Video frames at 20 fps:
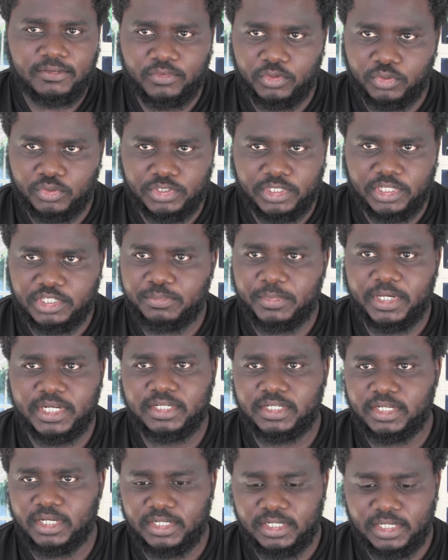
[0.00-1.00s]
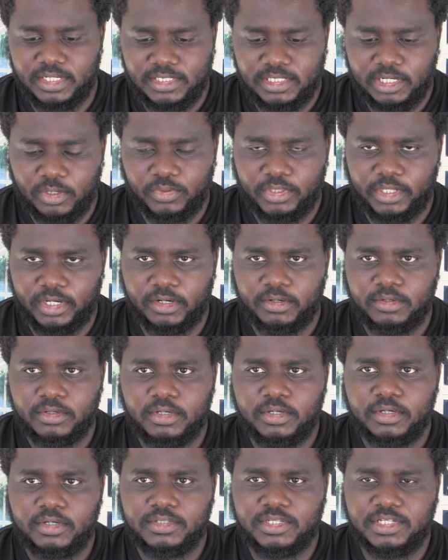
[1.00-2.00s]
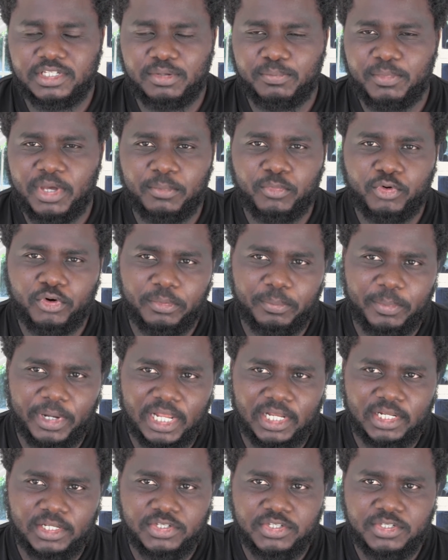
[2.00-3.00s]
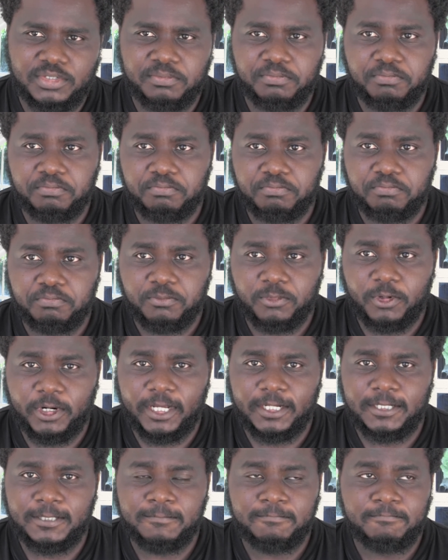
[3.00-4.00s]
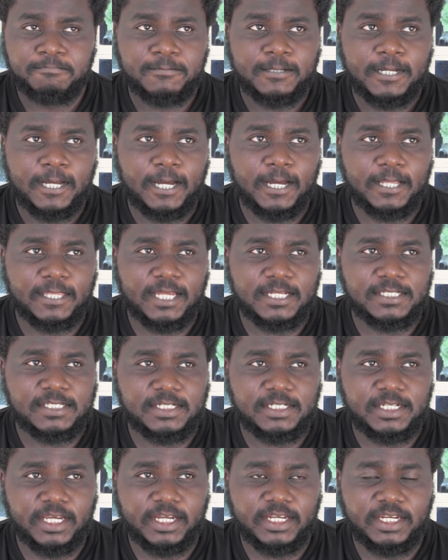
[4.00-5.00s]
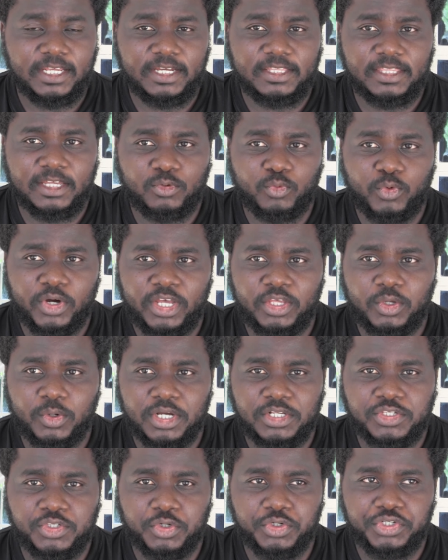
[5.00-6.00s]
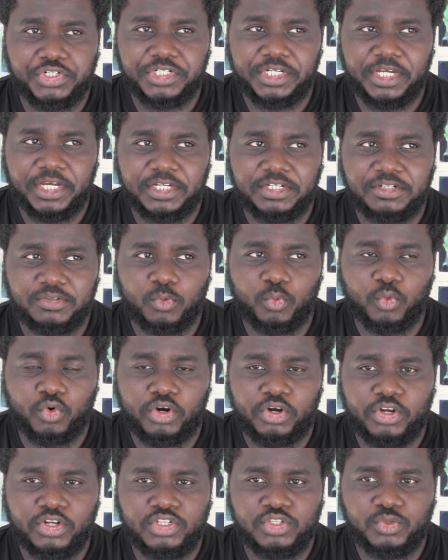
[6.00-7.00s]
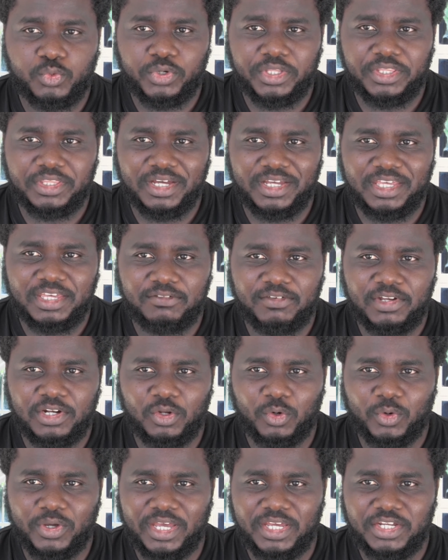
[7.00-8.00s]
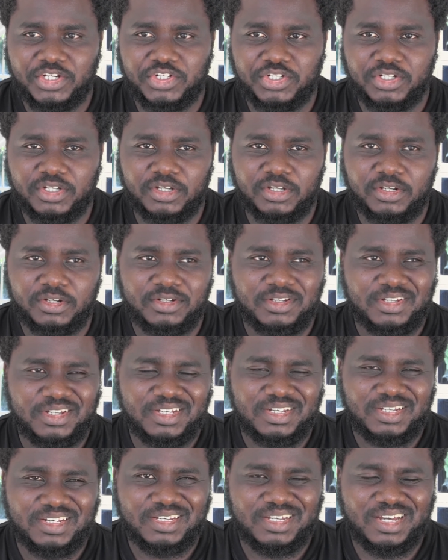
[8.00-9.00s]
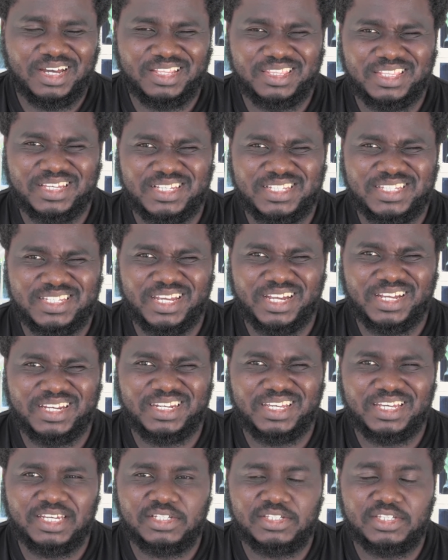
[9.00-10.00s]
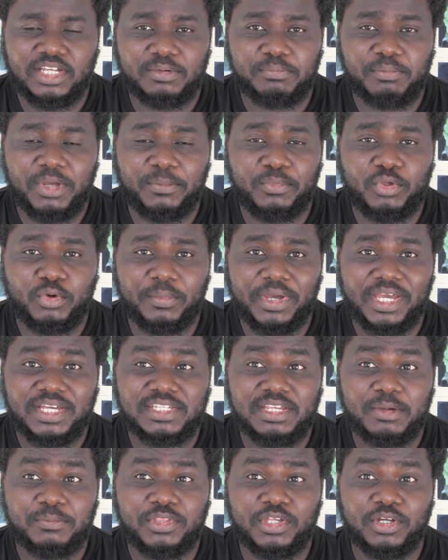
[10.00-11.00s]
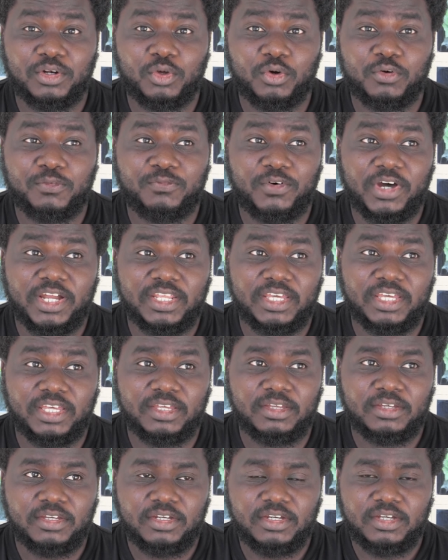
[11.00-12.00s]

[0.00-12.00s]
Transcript: have you used? There's many techniques out there. There's a memory palace, right? That's a technique that where you associate words with a given location. There's techniques that maybe you make something look funny.